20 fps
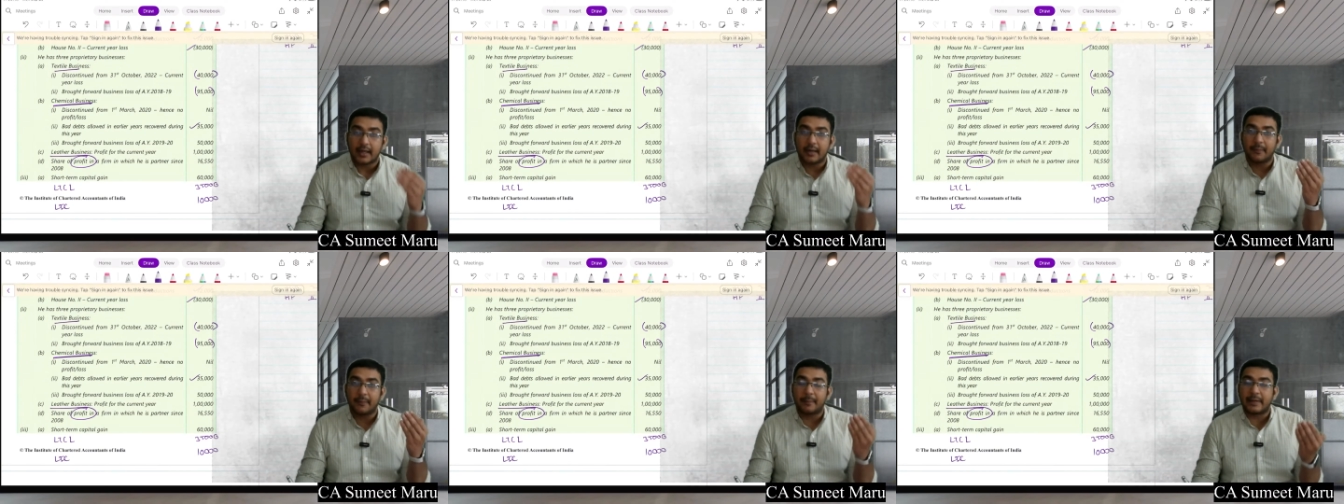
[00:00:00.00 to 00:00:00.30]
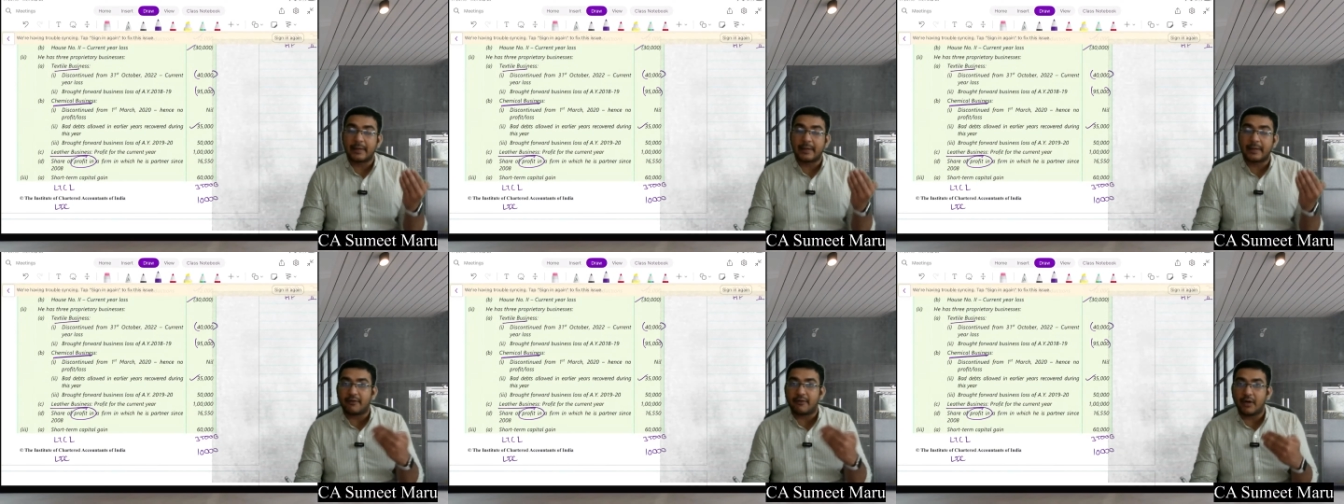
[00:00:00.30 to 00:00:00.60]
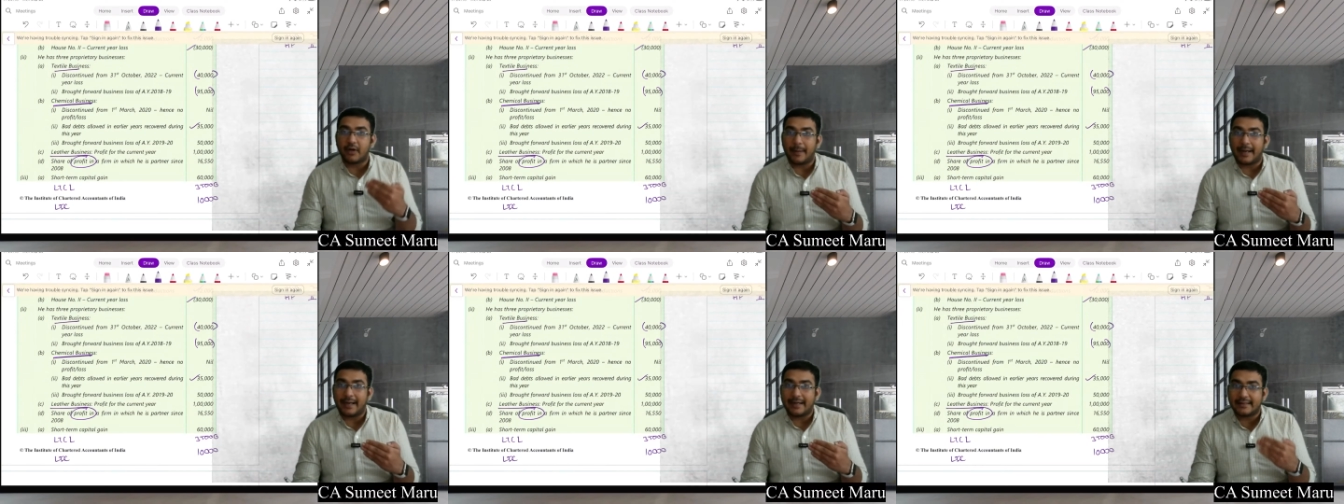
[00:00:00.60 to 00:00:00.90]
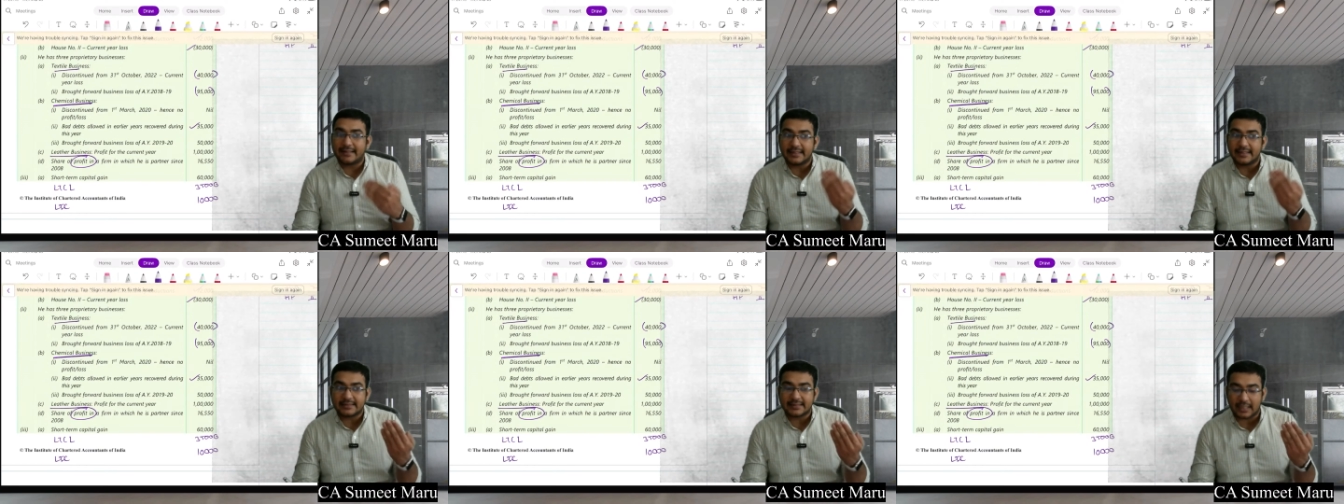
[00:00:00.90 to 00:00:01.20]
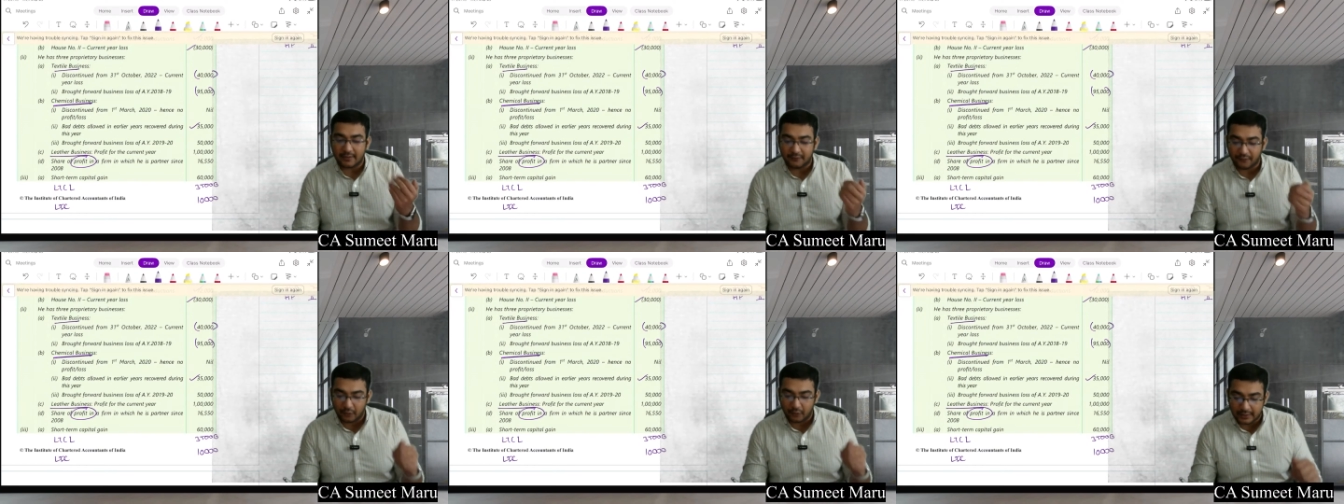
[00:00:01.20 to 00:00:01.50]
Recovered bad debts
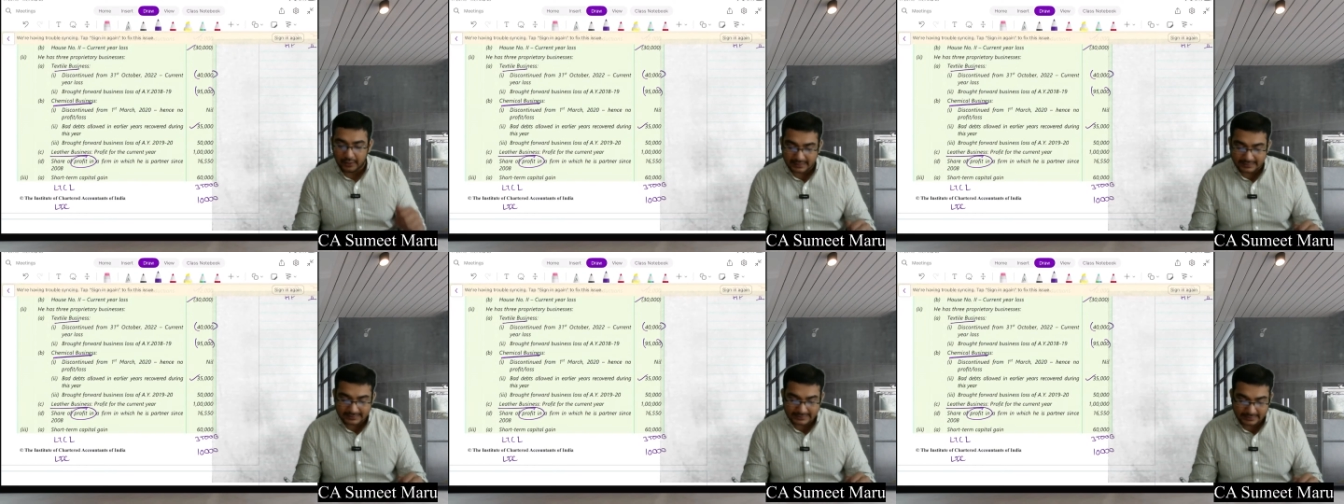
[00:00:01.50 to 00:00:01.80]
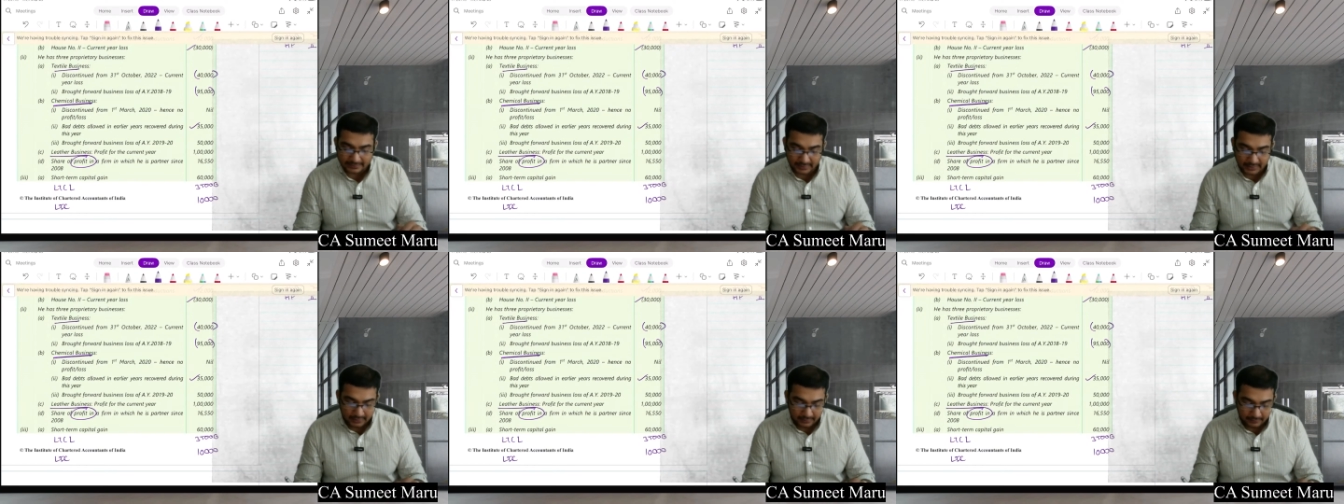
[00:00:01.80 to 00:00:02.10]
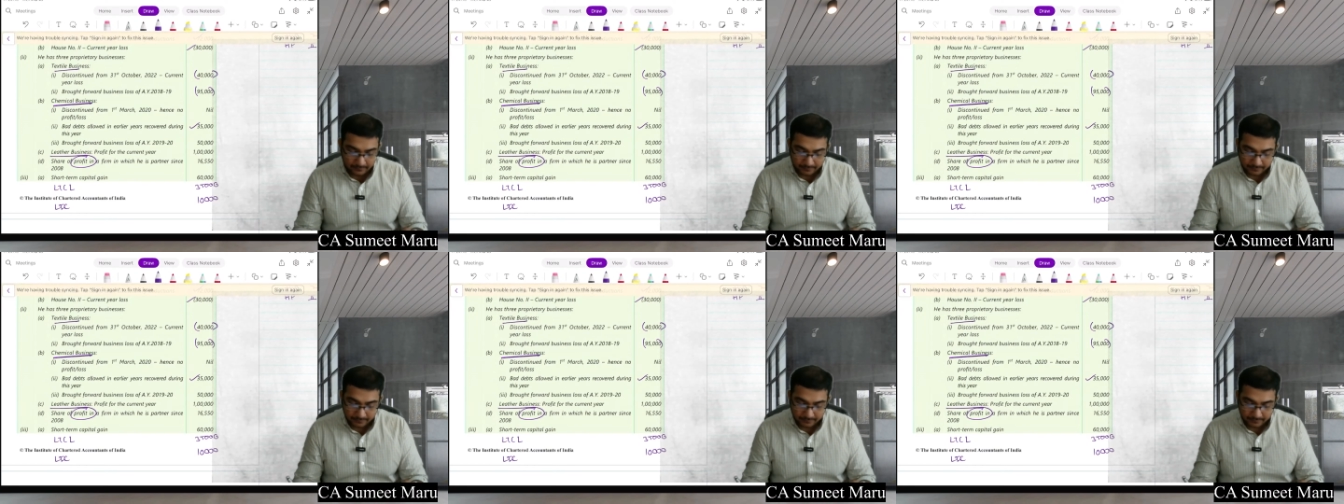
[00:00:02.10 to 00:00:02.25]
are fully taxable.